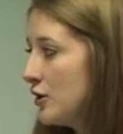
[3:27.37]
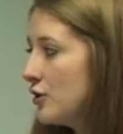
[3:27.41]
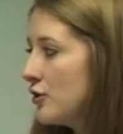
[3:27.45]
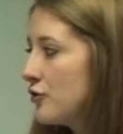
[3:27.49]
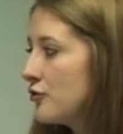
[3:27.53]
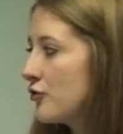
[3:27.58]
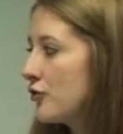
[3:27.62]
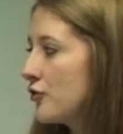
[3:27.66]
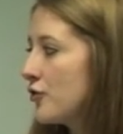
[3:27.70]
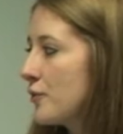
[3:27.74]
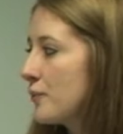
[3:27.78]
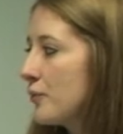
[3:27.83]

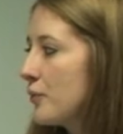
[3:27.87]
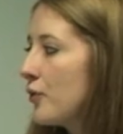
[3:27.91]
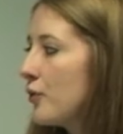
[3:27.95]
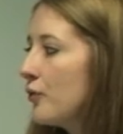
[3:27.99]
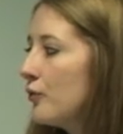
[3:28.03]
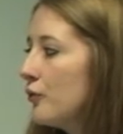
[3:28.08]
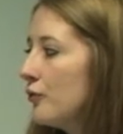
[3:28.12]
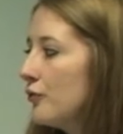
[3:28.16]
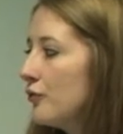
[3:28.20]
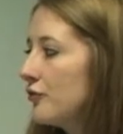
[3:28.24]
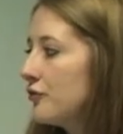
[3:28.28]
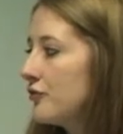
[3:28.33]
So the
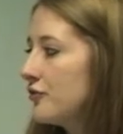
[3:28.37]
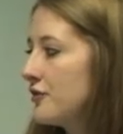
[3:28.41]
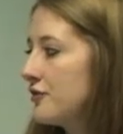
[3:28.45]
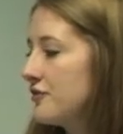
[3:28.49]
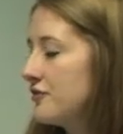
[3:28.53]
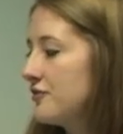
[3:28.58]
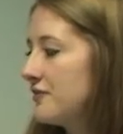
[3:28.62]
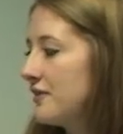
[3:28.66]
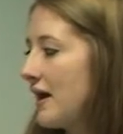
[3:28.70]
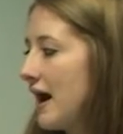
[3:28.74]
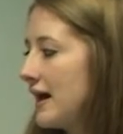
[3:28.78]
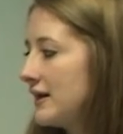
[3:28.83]
pools that
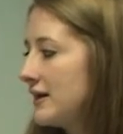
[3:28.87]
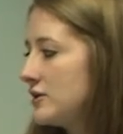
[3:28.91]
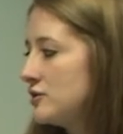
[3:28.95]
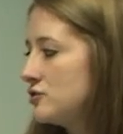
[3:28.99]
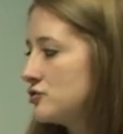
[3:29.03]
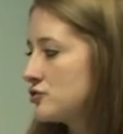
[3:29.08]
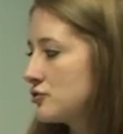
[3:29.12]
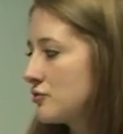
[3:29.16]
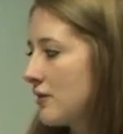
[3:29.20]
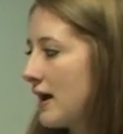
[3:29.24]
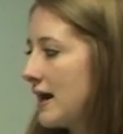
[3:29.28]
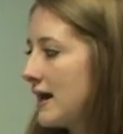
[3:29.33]
stand in
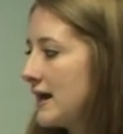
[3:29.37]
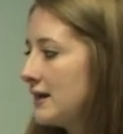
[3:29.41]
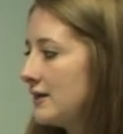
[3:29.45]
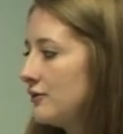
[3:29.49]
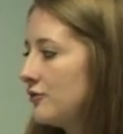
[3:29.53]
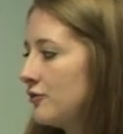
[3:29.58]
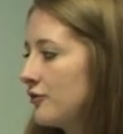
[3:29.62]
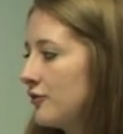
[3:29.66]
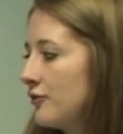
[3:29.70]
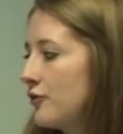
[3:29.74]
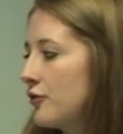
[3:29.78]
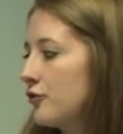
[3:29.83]

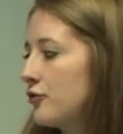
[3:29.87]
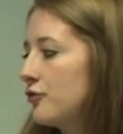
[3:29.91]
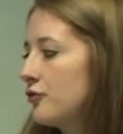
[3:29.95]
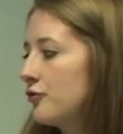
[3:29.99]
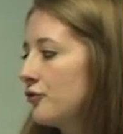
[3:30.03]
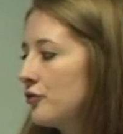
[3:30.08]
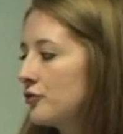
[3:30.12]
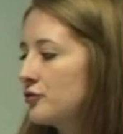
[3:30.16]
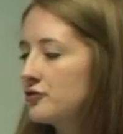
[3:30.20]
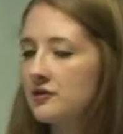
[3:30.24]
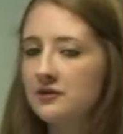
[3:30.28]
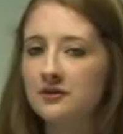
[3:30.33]
drains and the
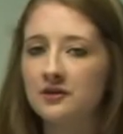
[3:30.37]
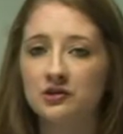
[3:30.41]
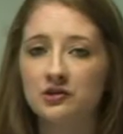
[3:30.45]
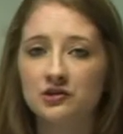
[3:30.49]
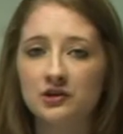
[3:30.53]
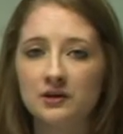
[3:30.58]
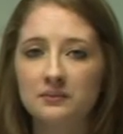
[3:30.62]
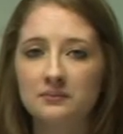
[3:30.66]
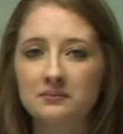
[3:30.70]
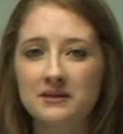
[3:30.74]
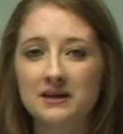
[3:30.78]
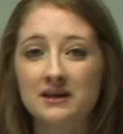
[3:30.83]
soot in the
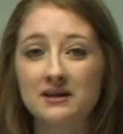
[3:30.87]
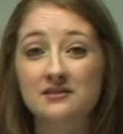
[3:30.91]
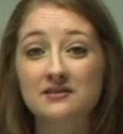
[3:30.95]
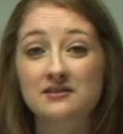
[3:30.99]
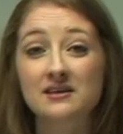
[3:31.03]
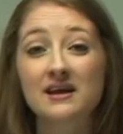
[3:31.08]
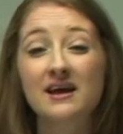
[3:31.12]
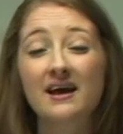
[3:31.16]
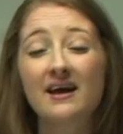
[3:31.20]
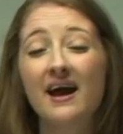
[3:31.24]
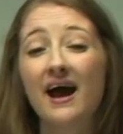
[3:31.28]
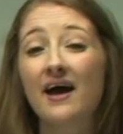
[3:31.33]
chimneys
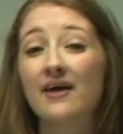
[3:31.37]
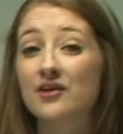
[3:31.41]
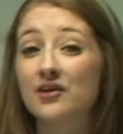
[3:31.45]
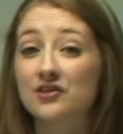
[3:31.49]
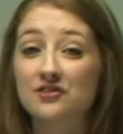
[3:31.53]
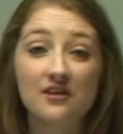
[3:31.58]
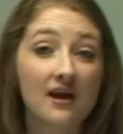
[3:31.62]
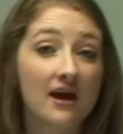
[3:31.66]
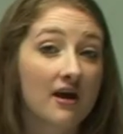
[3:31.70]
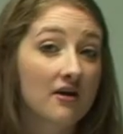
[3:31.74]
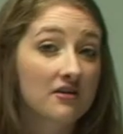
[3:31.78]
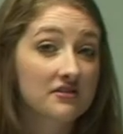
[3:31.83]
and the
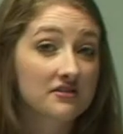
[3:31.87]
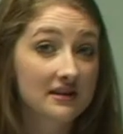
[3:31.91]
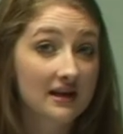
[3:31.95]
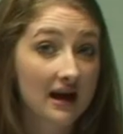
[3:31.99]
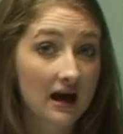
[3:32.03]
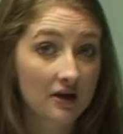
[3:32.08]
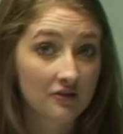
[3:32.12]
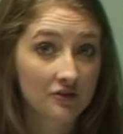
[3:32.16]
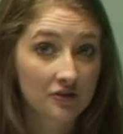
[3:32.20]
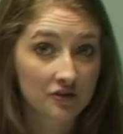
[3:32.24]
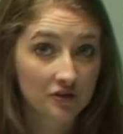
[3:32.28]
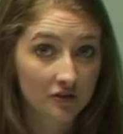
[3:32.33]
terraced
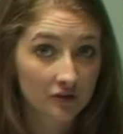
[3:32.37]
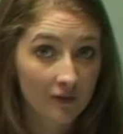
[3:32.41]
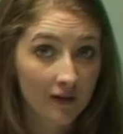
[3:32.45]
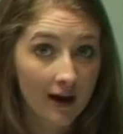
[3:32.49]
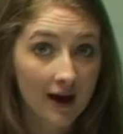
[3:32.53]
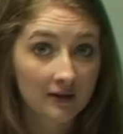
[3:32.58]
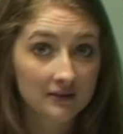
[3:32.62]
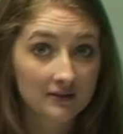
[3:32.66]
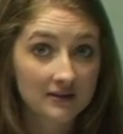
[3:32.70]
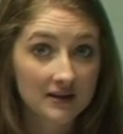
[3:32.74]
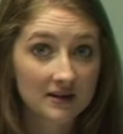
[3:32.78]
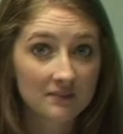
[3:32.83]
houses
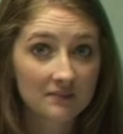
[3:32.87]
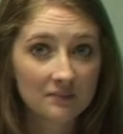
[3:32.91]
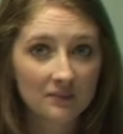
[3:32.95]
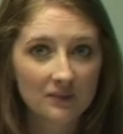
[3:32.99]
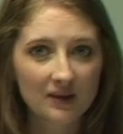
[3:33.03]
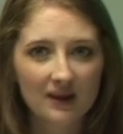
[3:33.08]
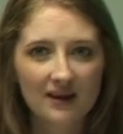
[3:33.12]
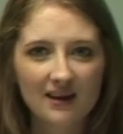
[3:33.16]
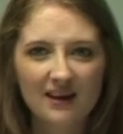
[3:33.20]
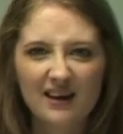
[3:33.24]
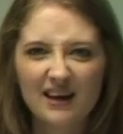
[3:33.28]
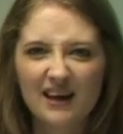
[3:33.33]
around him,
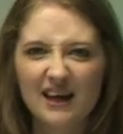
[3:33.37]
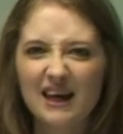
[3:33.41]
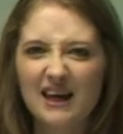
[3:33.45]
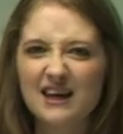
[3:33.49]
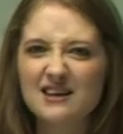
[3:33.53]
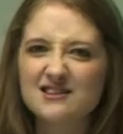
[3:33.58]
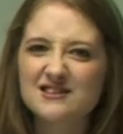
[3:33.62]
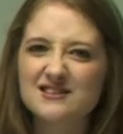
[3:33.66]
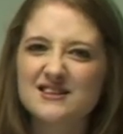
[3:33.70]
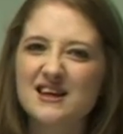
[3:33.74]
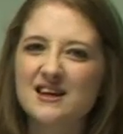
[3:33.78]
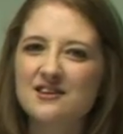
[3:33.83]

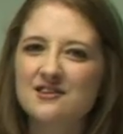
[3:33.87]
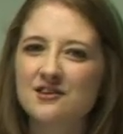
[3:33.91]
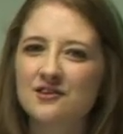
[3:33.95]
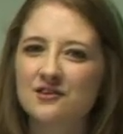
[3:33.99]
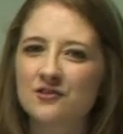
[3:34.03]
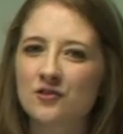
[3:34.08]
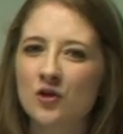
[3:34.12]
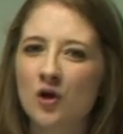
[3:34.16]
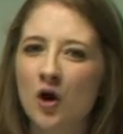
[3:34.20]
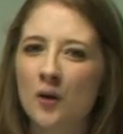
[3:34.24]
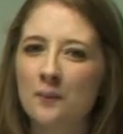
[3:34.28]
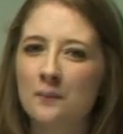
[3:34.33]
he sees as
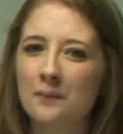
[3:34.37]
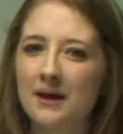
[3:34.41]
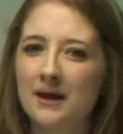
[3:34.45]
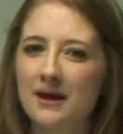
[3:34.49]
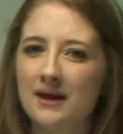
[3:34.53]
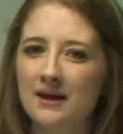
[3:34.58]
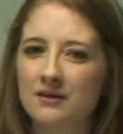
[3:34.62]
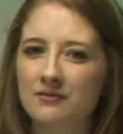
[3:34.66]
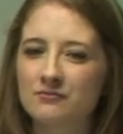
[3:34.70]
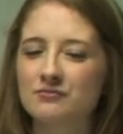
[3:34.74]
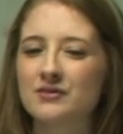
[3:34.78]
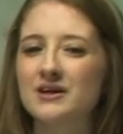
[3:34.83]
not
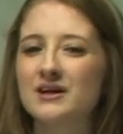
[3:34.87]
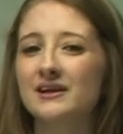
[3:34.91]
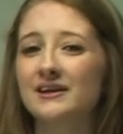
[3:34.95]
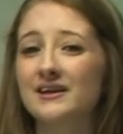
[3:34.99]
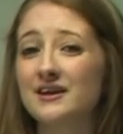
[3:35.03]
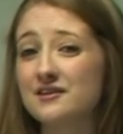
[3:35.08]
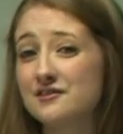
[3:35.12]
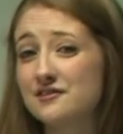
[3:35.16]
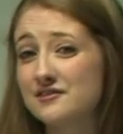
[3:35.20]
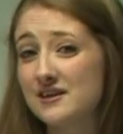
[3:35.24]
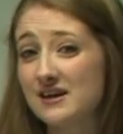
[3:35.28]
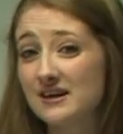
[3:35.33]
being
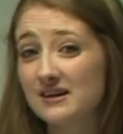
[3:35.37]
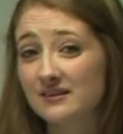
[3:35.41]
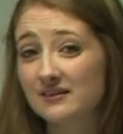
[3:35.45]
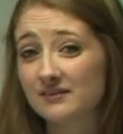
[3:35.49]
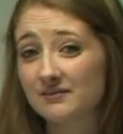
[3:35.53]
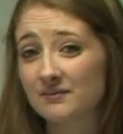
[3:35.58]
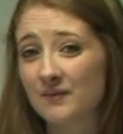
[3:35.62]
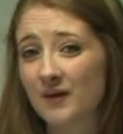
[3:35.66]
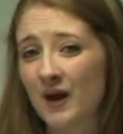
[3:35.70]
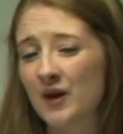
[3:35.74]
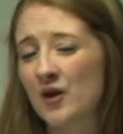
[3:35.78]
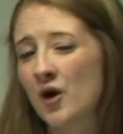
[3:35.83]
realistic
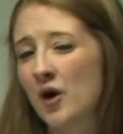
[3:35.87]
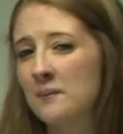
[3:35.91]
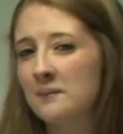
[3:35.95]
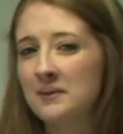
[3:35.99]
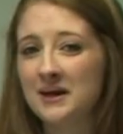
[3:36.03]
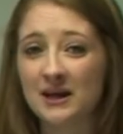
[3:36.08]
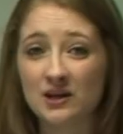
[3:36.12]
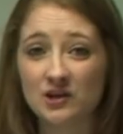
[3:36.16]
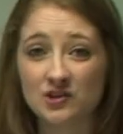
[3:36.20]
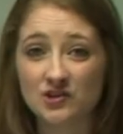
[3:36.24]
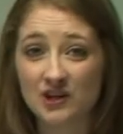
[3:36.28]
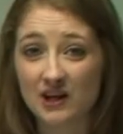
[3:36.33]
and not
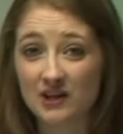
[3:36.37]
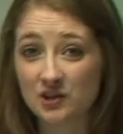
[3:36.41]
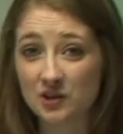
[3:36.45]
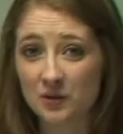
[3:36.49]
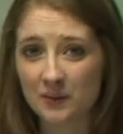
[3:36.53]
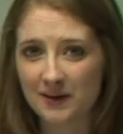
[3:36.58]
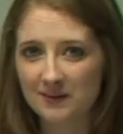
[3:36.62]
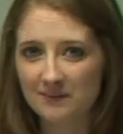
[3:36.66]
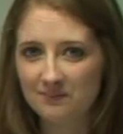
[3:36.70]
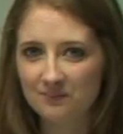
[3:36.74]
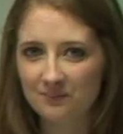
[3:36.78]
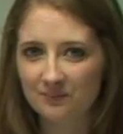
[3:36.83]
being
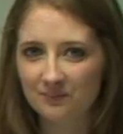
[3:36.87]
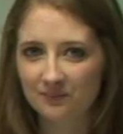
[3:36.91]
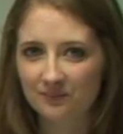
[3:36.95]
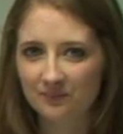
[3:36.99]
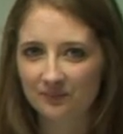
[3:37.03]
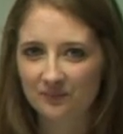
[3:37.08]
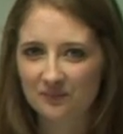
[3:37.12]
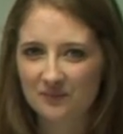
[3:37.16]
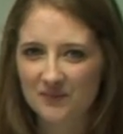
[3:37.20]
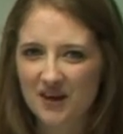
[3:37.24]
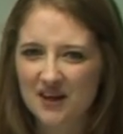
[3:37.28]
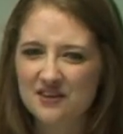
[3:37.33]
genuine.
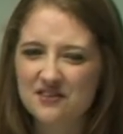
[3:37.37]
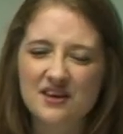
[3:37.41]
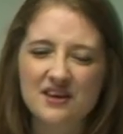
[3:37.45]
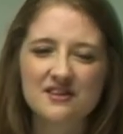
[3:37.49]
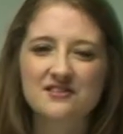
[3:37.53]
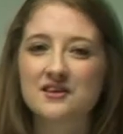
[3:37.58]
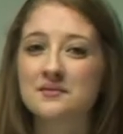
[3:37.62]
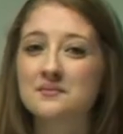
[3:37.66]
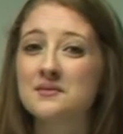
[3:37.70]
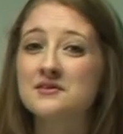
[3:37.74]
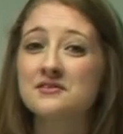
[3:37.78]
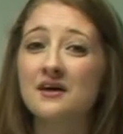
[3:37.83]
He sees
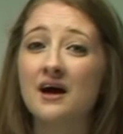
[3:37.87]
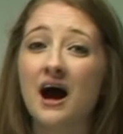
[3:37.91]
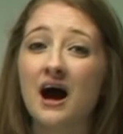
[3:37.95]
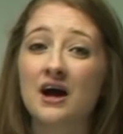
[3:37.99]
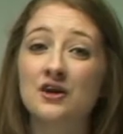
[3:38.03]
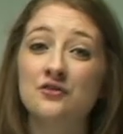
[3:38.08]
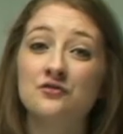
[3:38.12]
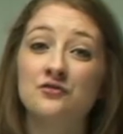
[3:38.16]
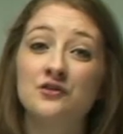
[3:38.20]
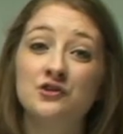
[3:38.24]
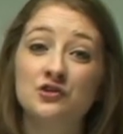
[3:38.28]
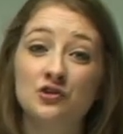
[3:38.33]
them as
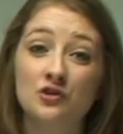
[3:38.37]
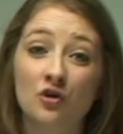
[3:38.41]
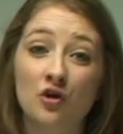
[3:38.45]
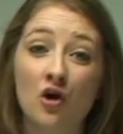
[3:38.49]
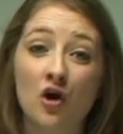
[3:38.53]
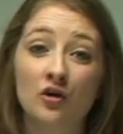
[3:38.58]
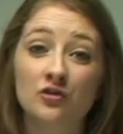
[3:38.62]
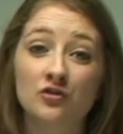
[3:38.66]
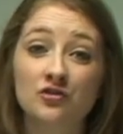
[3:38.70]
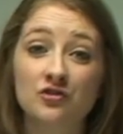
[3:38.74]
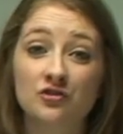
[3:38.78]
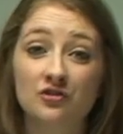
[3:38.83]
artificial
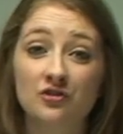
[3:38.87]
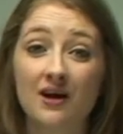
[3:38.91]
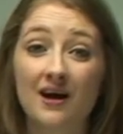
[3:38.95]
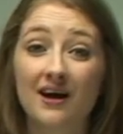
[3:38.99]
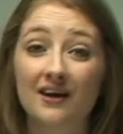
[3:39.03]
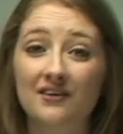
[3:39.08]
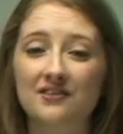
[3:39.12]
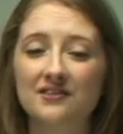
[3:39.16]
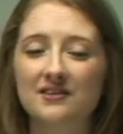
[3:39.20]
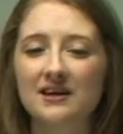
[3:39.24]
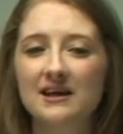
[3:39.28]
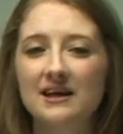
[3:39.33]

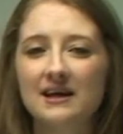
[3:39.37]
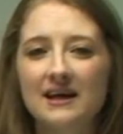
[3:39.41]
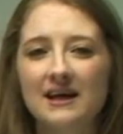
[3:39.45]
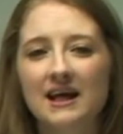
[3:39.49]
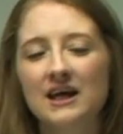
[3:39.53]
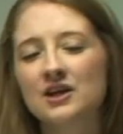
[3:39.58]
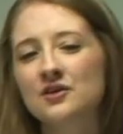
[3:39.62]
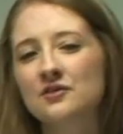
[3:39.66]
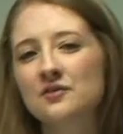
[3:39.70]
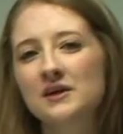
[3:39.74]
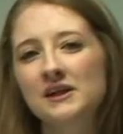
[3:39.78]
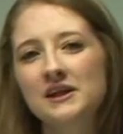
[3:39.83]
constructs
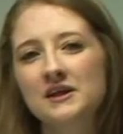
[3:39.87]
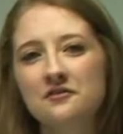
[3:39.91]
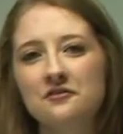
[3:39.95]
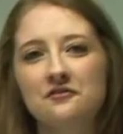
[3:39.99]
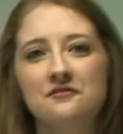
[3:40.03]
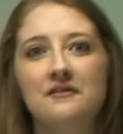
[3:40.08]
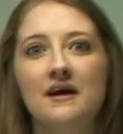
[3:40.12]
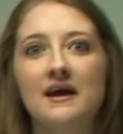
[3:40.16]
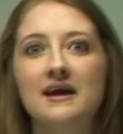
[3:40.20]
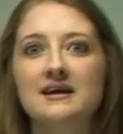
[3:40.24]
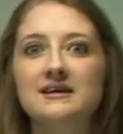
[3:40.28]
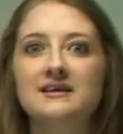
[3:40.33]
in a really
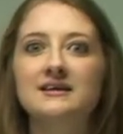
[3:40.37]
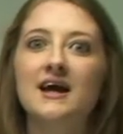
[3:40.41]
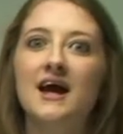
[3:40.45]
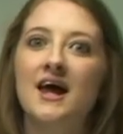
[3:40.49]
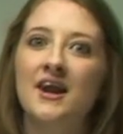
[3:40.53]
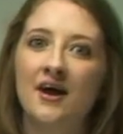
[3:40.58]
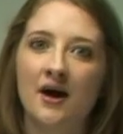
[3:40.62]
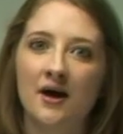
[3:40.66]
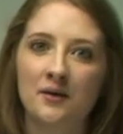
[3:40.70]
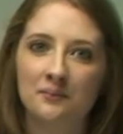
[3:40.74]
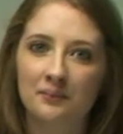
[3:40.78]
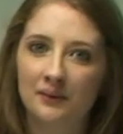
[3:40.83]
fake
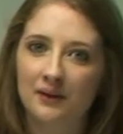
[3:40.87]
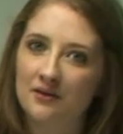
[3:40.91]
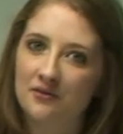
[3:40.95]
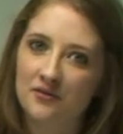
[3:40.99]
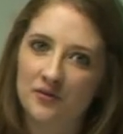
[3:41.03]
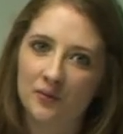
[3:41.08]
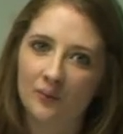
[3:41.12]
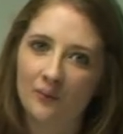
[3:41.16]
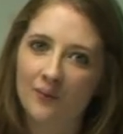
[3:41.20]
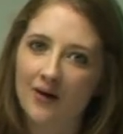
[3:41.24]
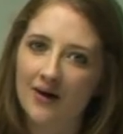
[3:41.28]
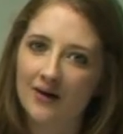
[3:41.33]
and
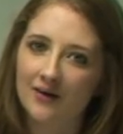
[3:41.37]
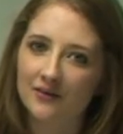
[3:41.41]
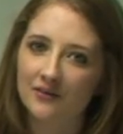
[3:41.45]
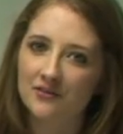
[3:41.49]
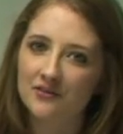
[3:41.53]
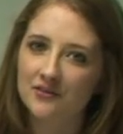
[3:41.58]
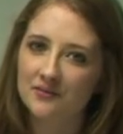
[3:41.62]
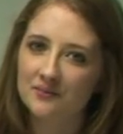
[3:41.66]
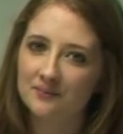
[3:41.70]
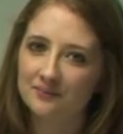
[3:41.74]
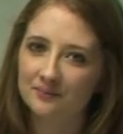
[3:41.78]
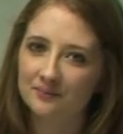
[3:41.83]
unpleasant world.